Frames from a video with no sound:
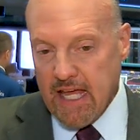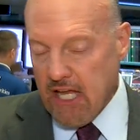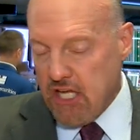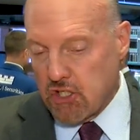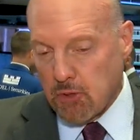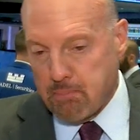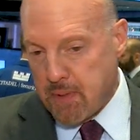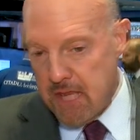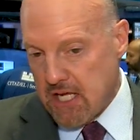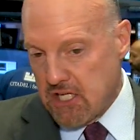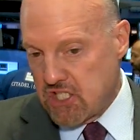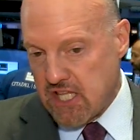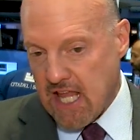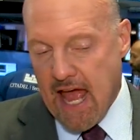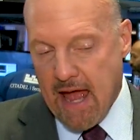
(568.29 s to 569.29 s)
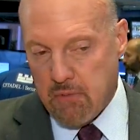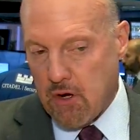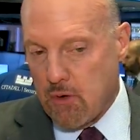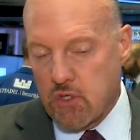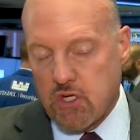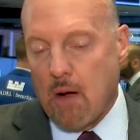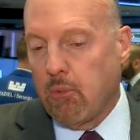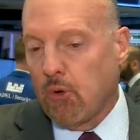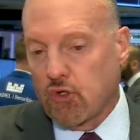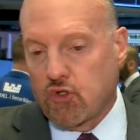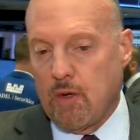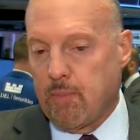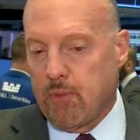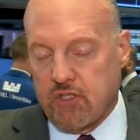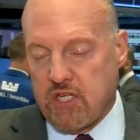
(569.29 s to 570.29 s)
He's a beast. They were double and
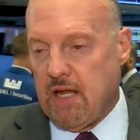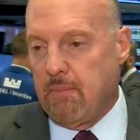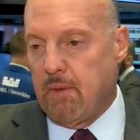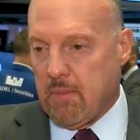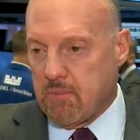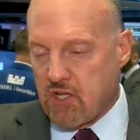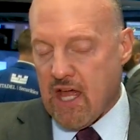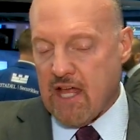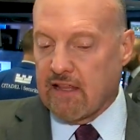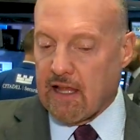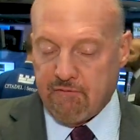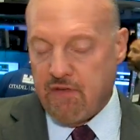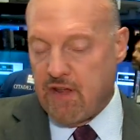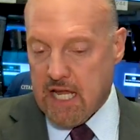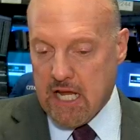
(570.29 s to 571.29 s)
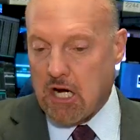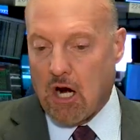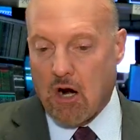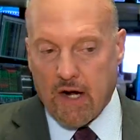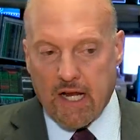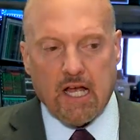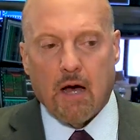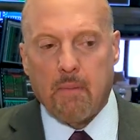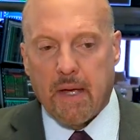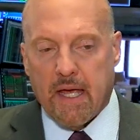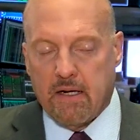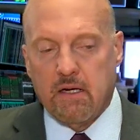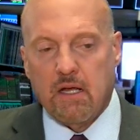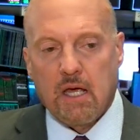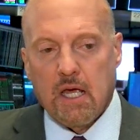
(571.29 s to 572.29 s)
triple teaming him, so that let Vinnie Curry come
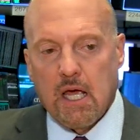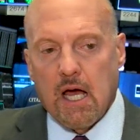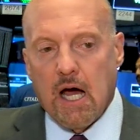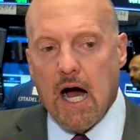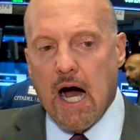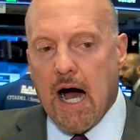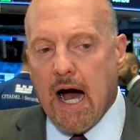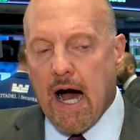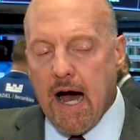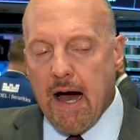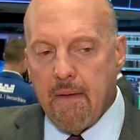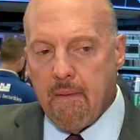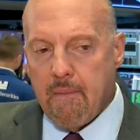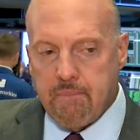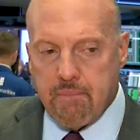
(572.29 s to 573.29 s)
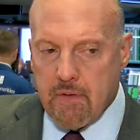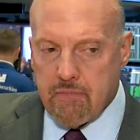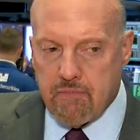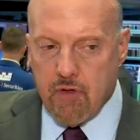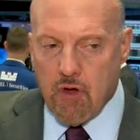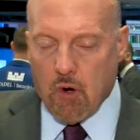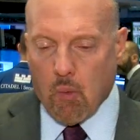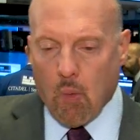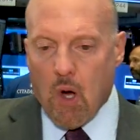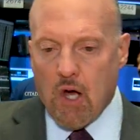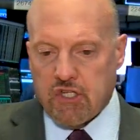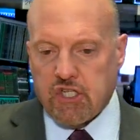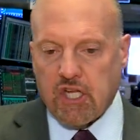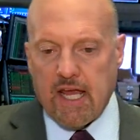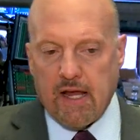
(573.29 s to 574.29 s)
in. There
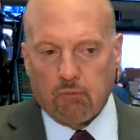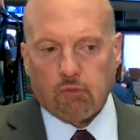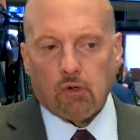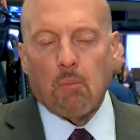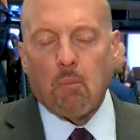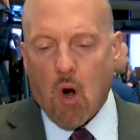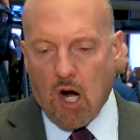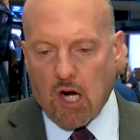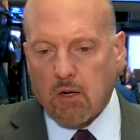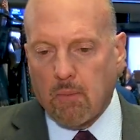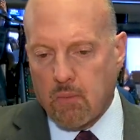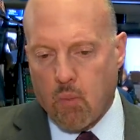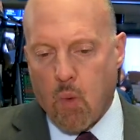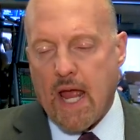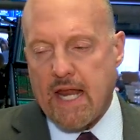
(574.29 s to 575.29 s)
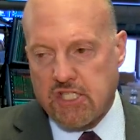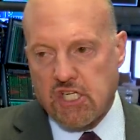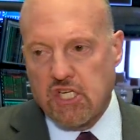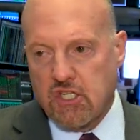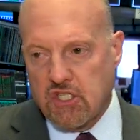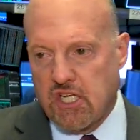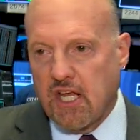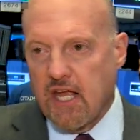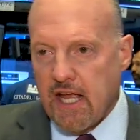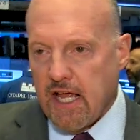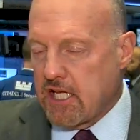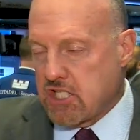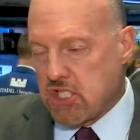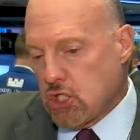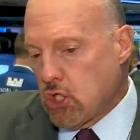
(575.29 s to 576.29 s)
was a remark. Wentz is,
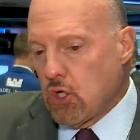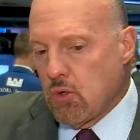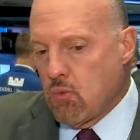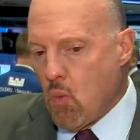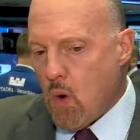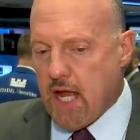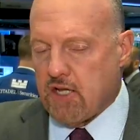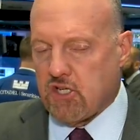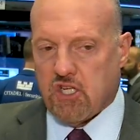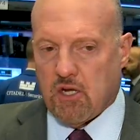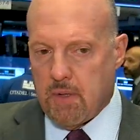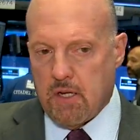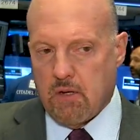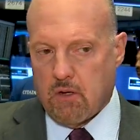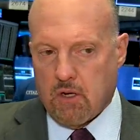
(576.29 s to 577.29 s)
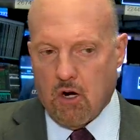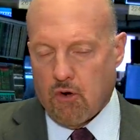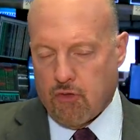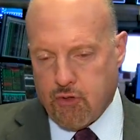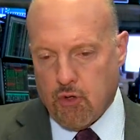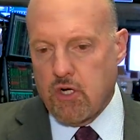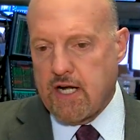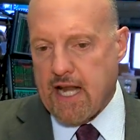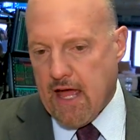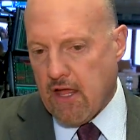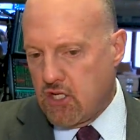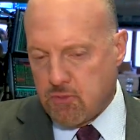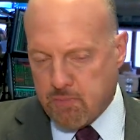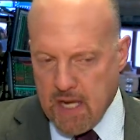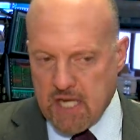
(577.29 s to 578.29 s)
it's third and Wentz. I mean, you know, third
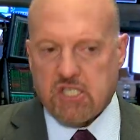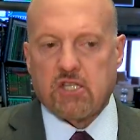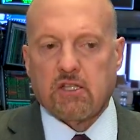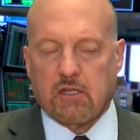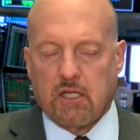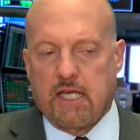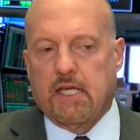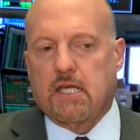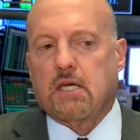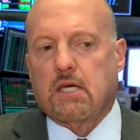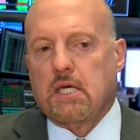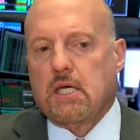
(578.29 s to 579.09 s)
down, he's best in the league.